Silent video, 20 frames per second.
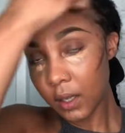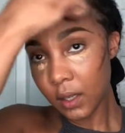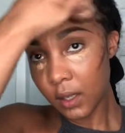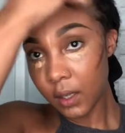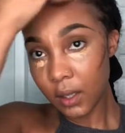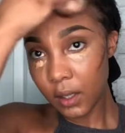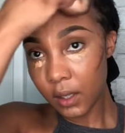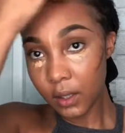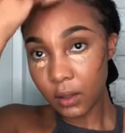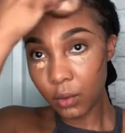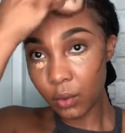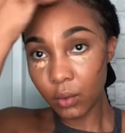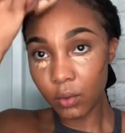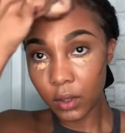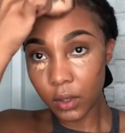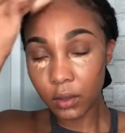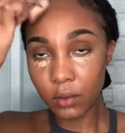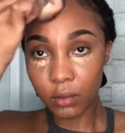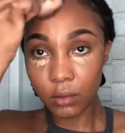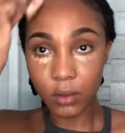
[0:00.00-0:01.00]
Little
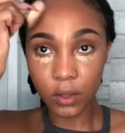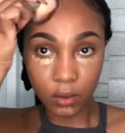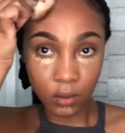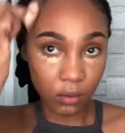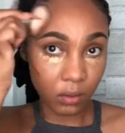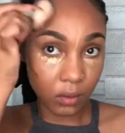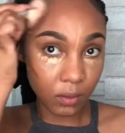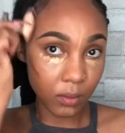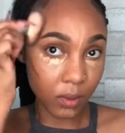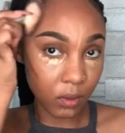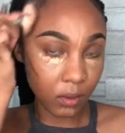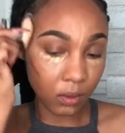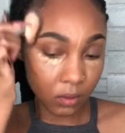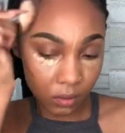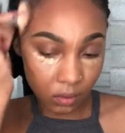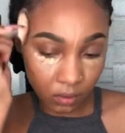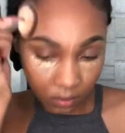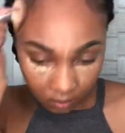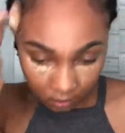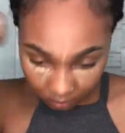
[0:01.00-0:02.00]
small
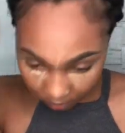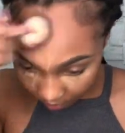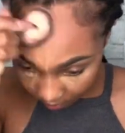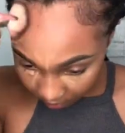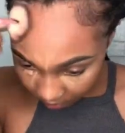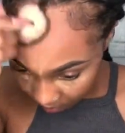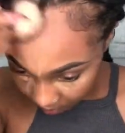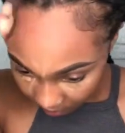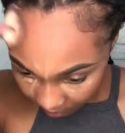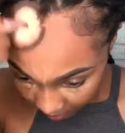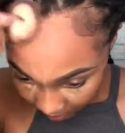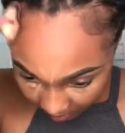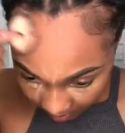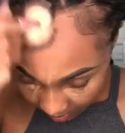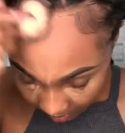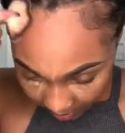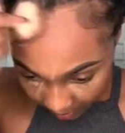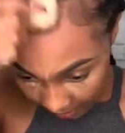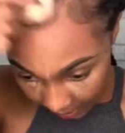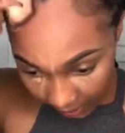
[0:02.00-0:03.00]
circles.
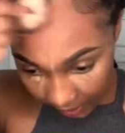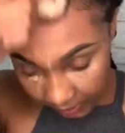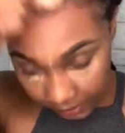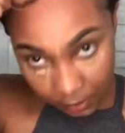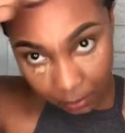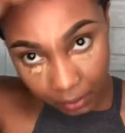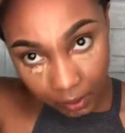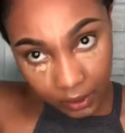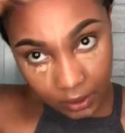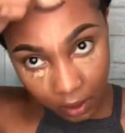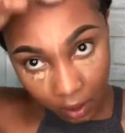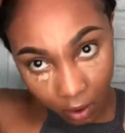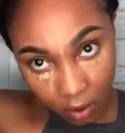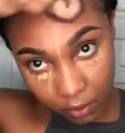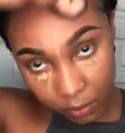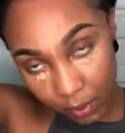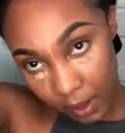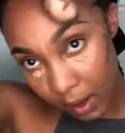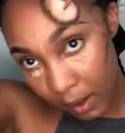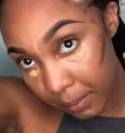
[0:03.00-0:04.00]
And I like to blend all the
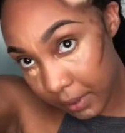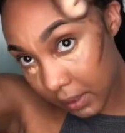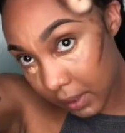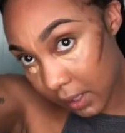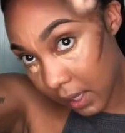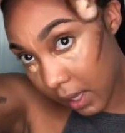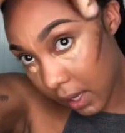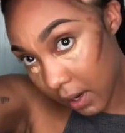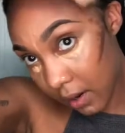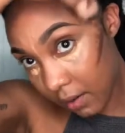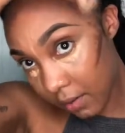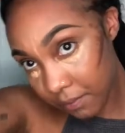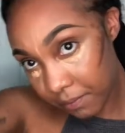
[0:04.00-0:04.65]
way up into the hair.